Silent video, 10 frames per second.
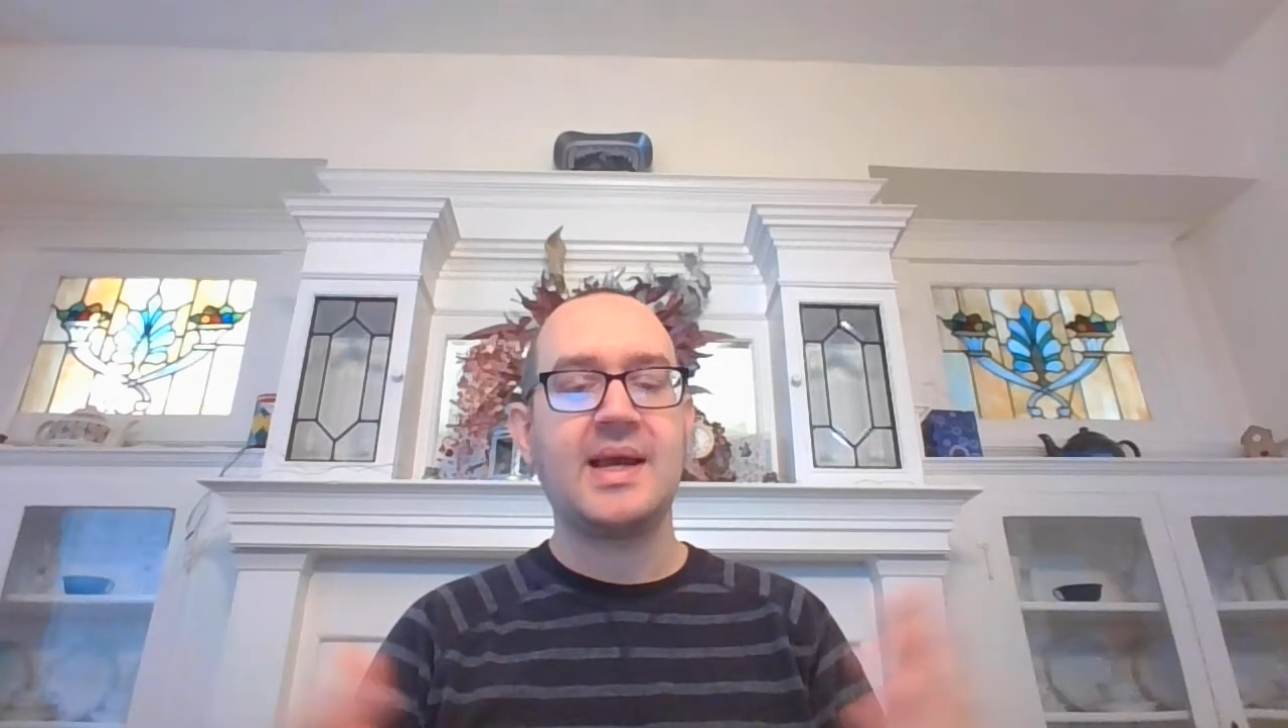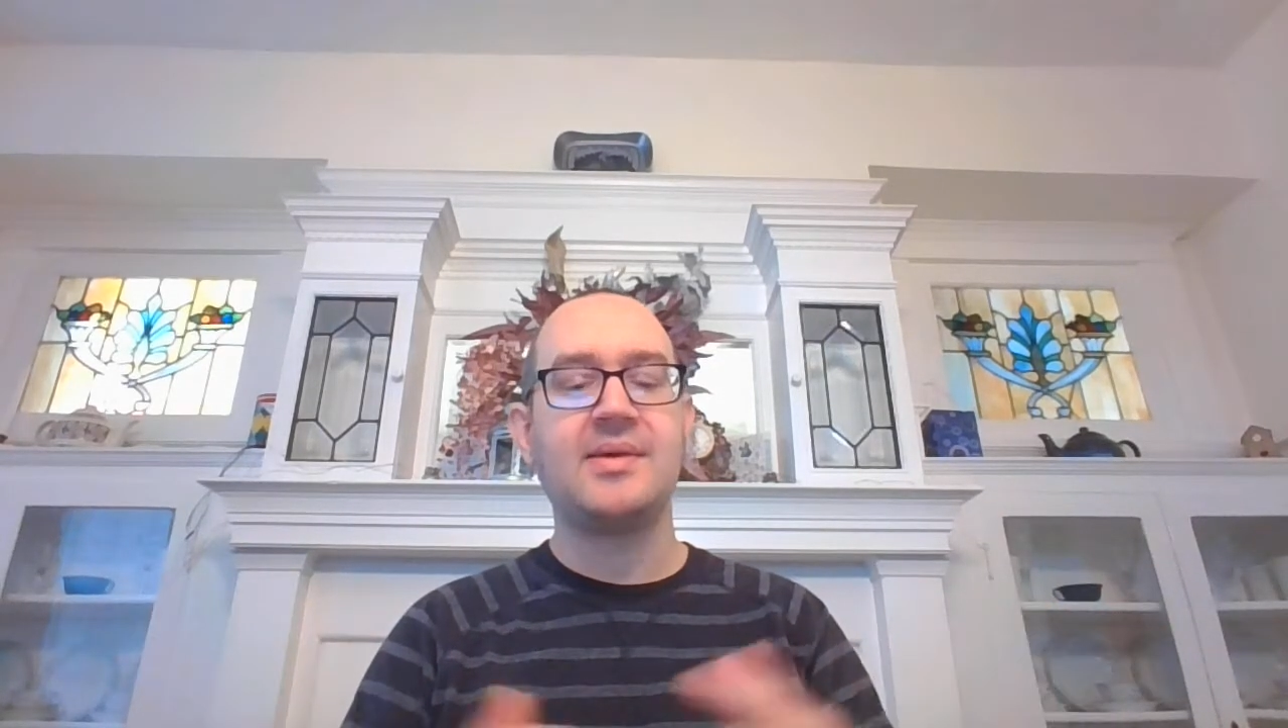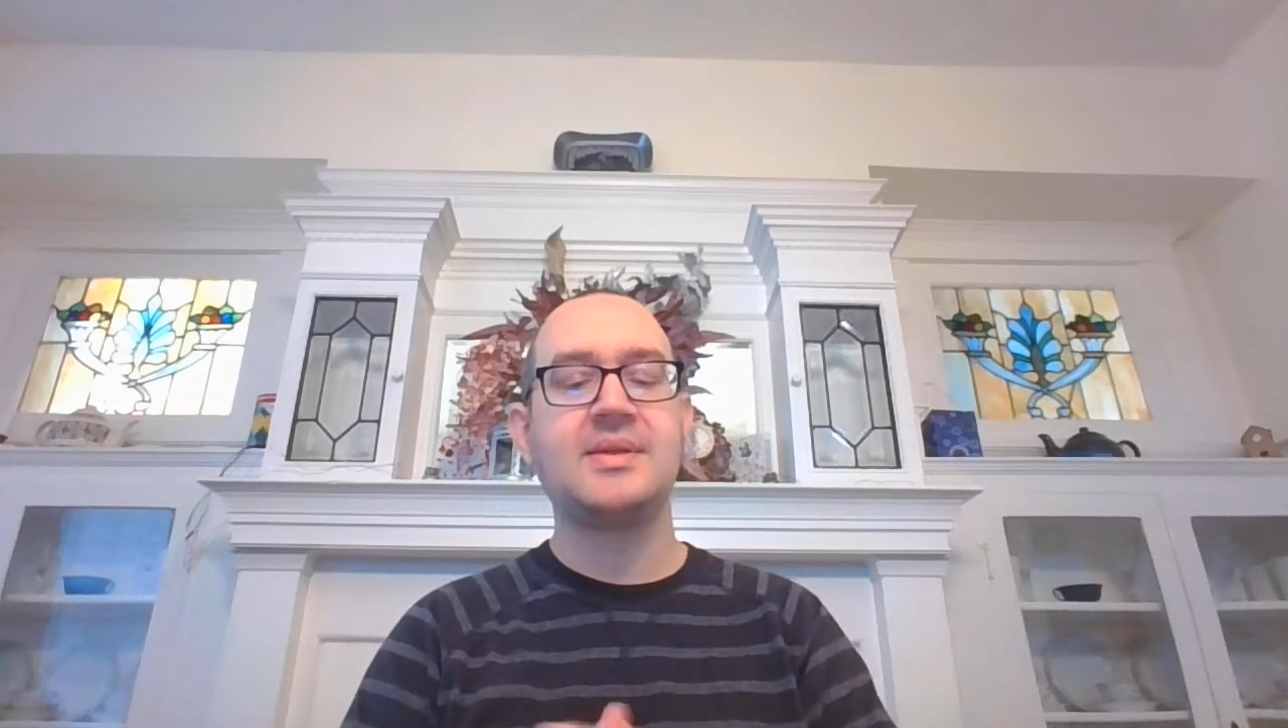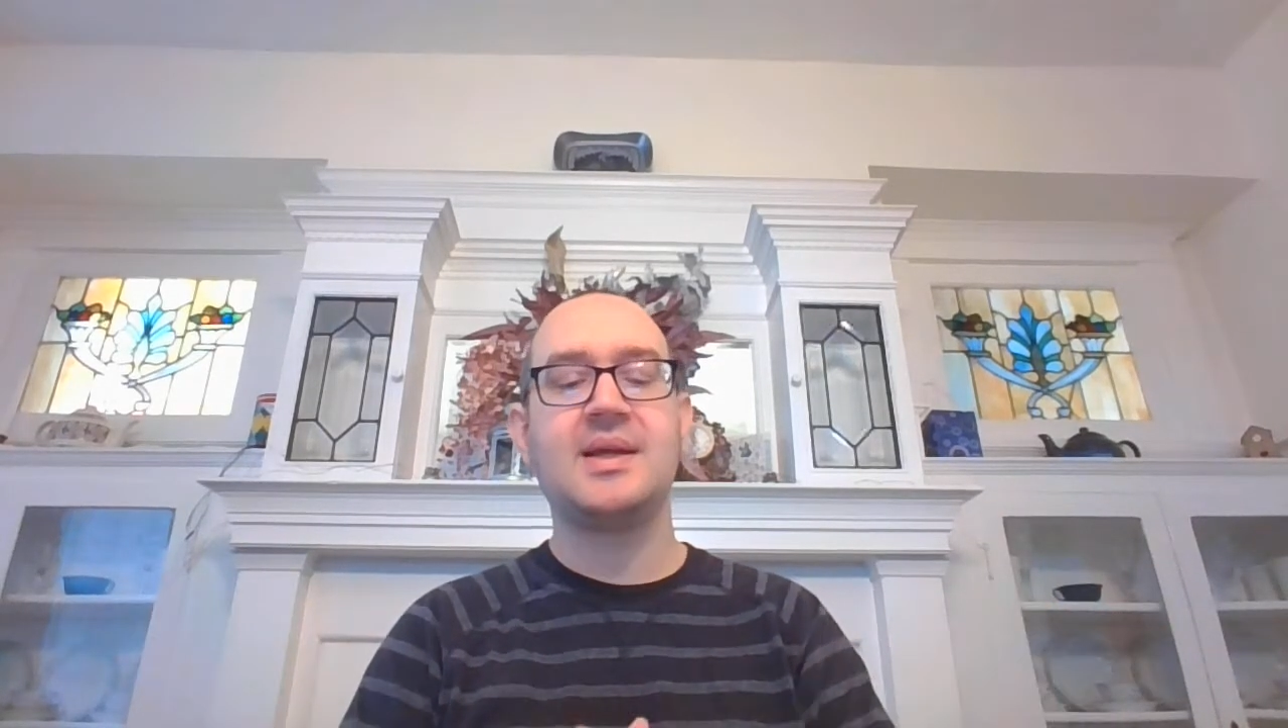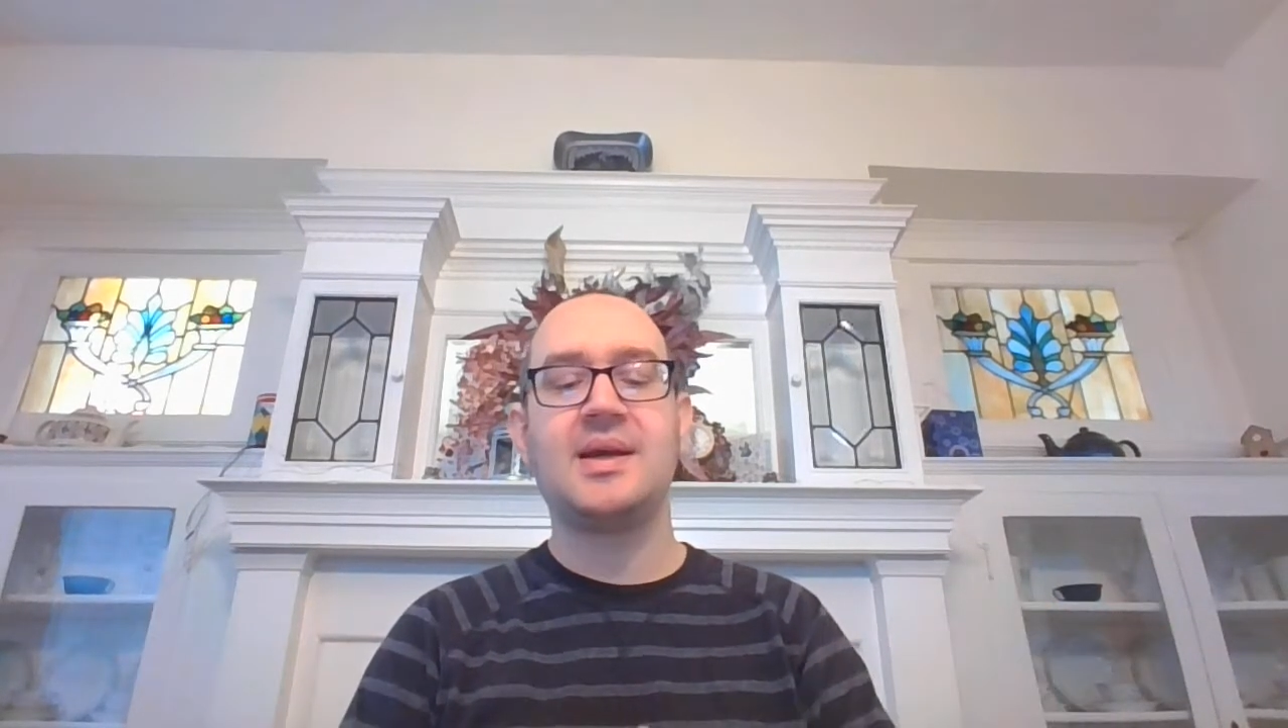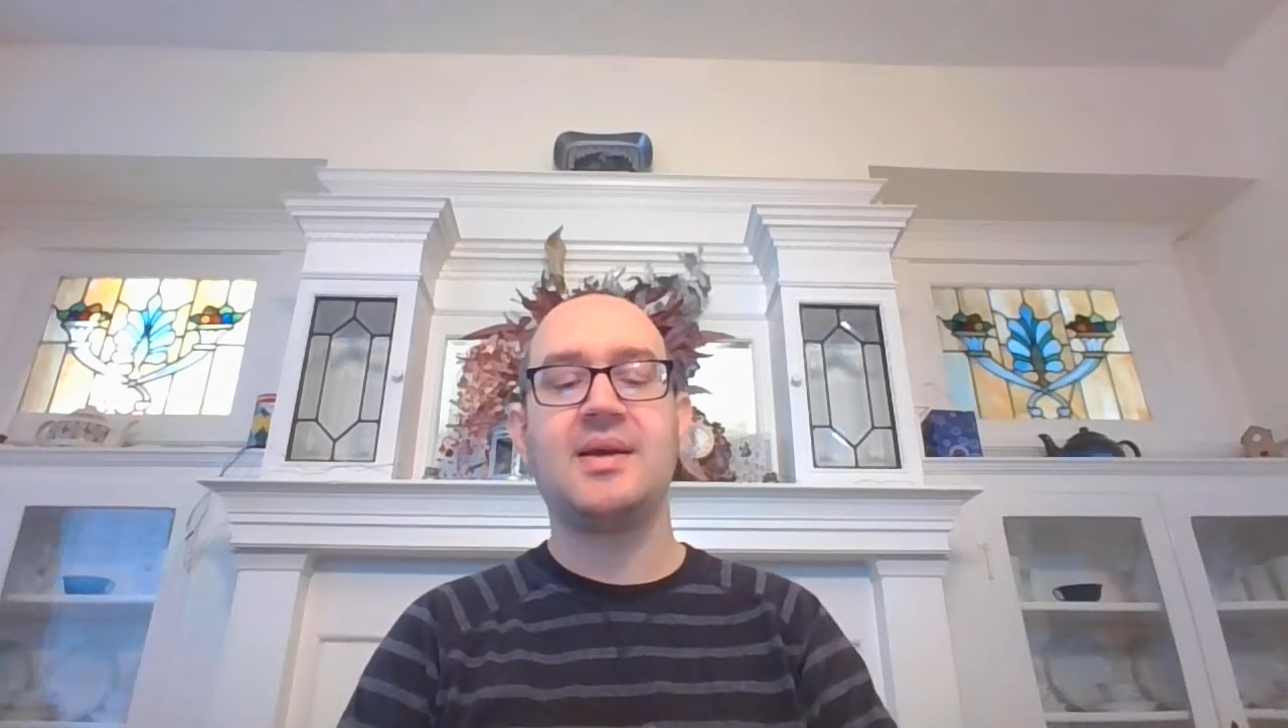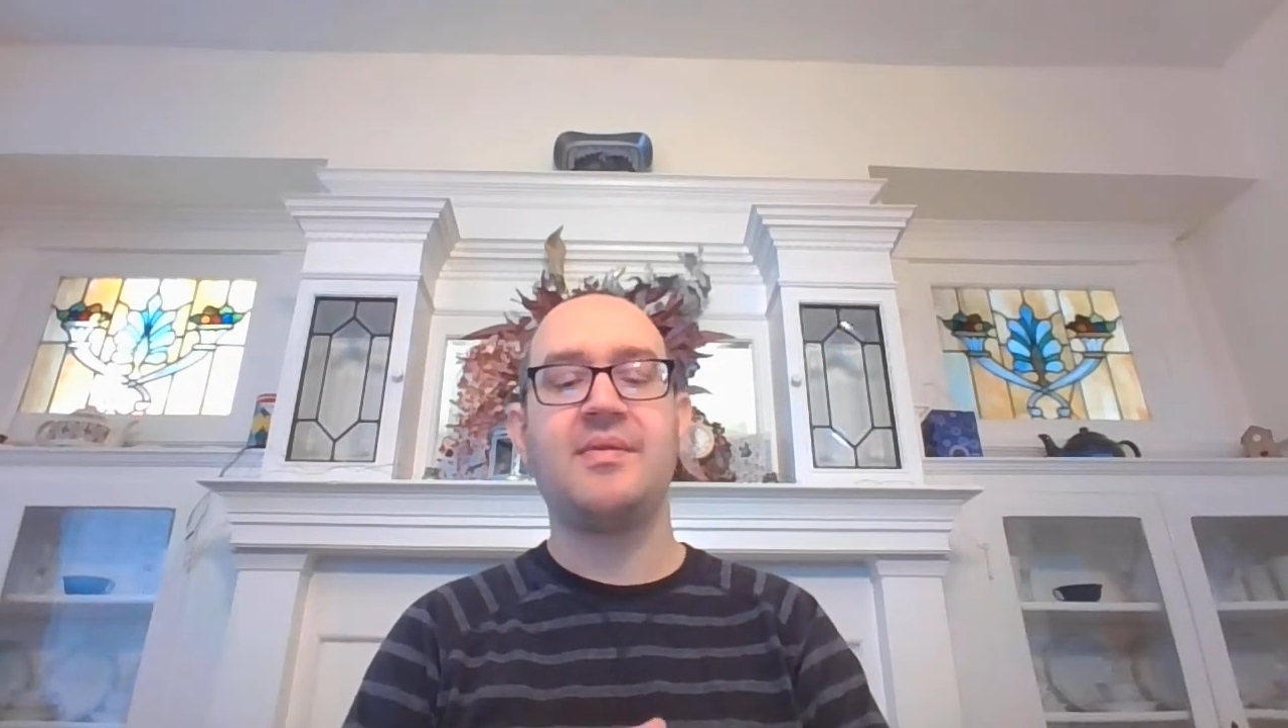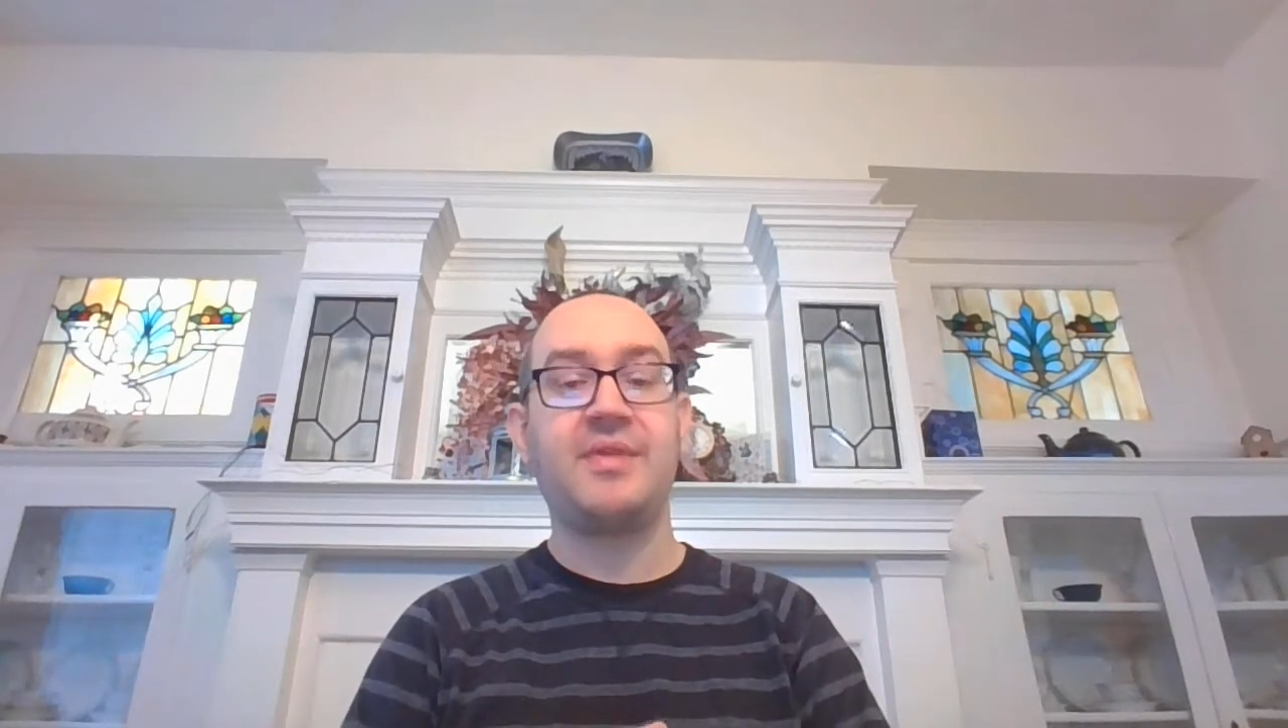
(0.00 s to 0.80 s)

out uh,